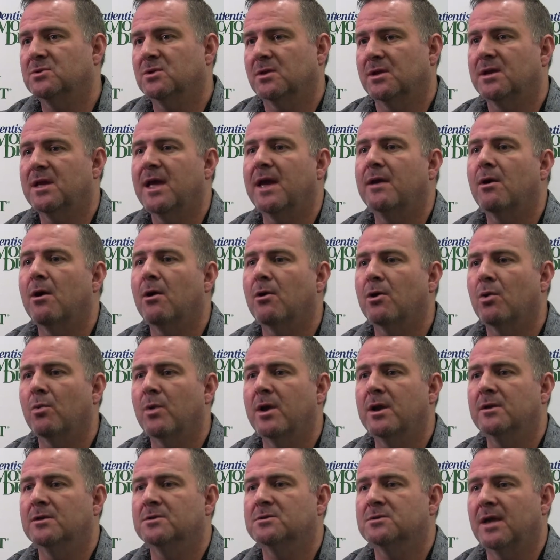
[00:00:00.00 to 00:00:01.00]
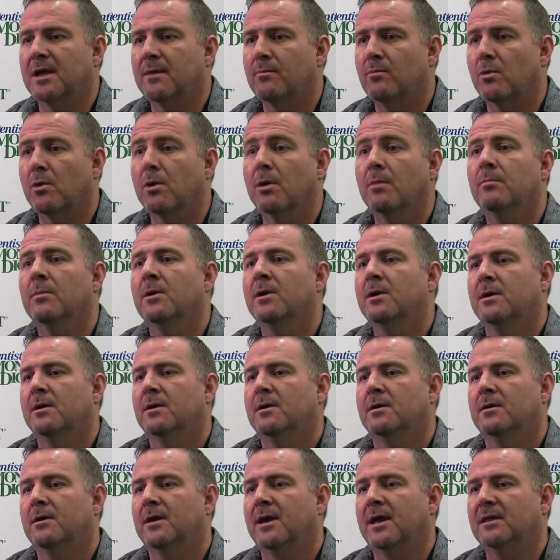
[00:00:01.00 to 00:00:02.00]
So they can't all go in the same room
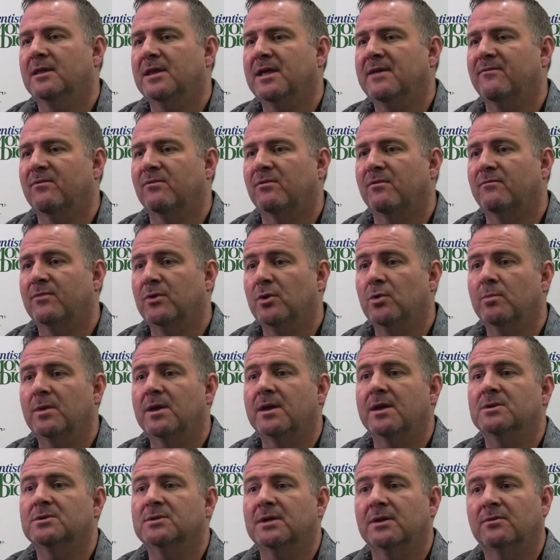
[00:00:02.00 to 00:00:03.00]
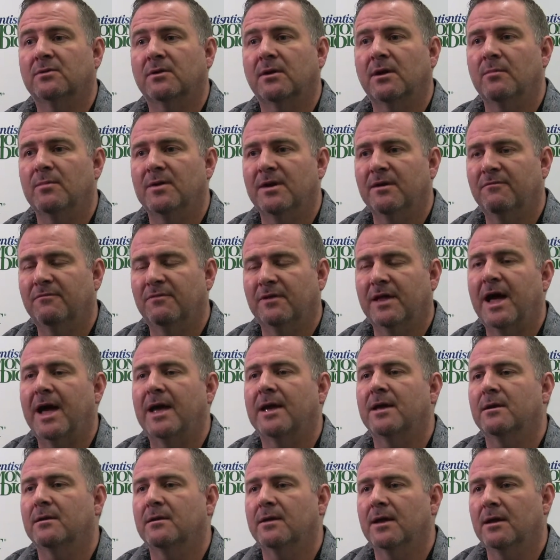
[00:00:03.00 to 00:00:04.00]
and leave a review because that's going to be a
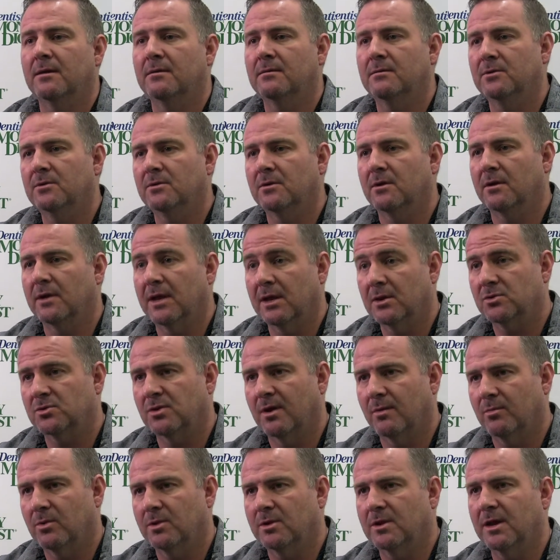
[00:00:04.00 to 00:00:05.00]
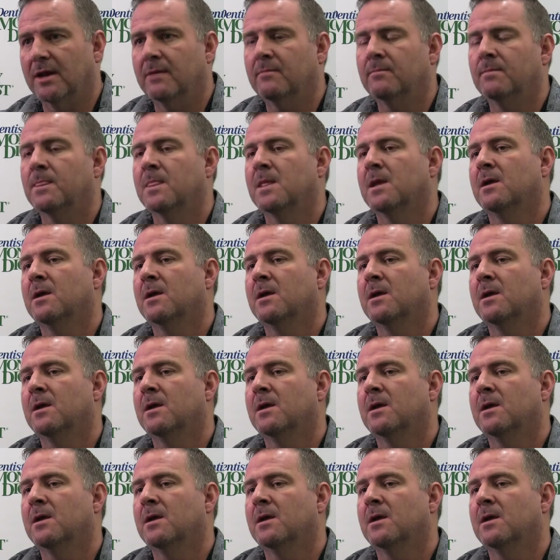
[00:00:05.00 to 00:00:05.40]
flag and you can get in trouble with that.